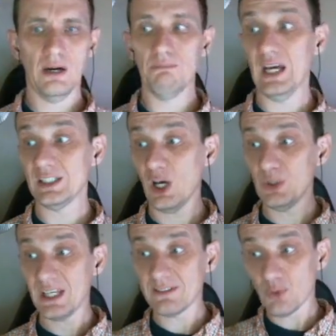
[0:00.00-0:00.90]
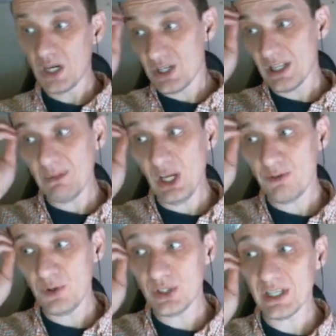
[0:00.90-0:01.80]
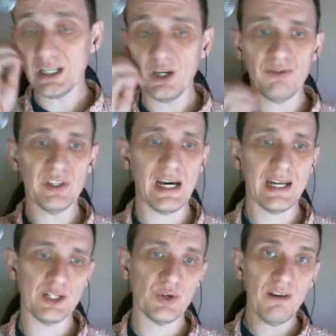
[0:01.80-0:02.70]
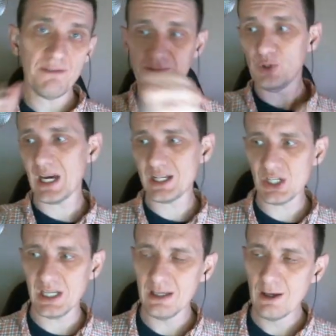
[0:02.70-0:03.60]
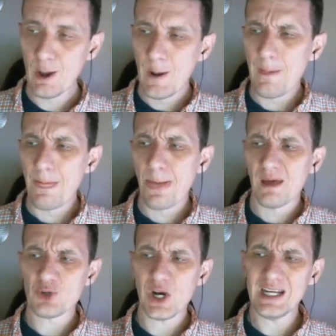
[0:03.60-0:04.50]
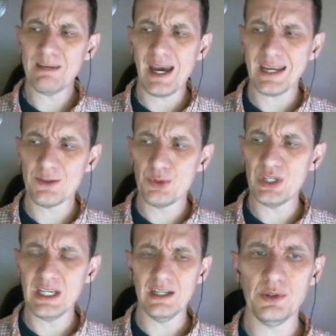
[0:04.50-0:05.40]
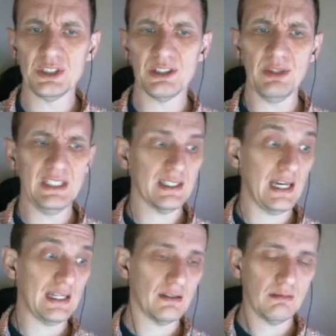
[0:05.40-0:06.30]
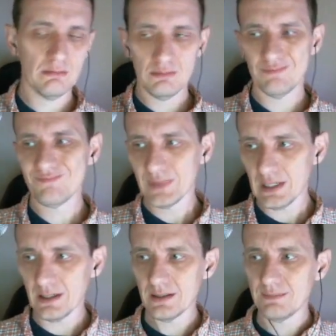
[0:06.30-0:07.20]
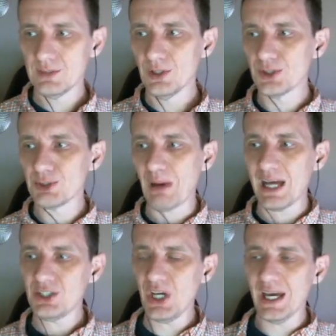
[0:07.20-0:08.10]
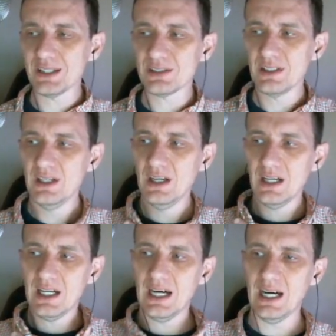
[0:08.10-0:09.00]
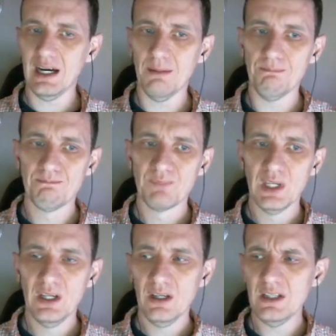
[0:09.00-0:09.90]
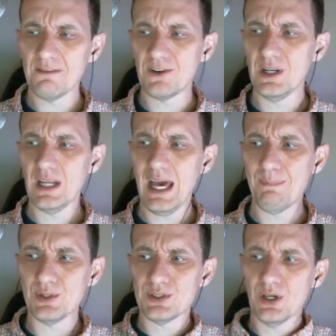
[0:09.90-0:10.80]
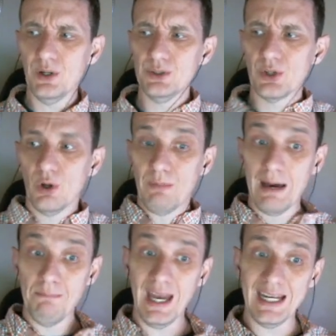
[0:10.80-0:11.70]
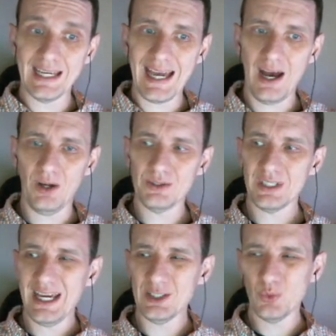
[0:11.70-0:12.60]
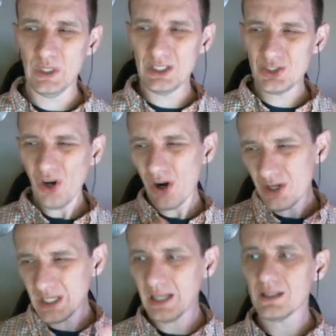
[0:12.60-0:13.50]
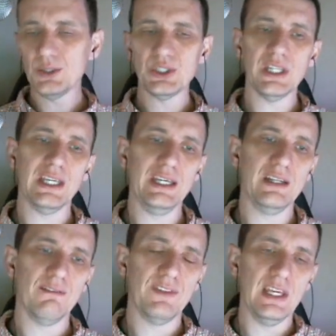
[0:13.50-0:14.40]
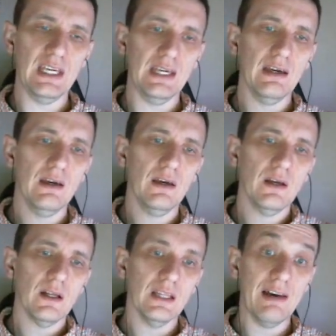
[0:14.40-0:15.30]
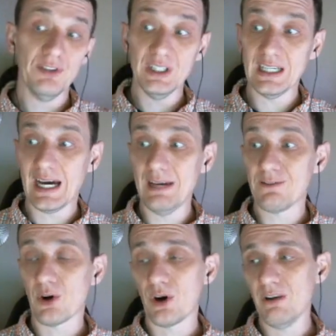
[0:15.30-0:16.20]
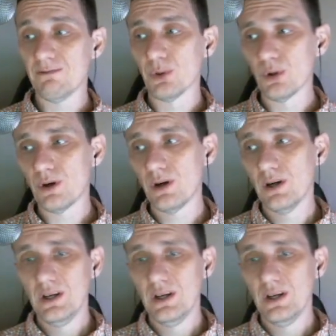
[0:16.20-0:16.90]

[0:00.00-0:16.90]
As always, thanks for watching. Let me know if you decide to go for the Donets Ruffe, if you catch any. Trying to get back in the routine some of these like little spot checks, different episodes on my main account as we start to get close to the end of the leveling guide for RF4.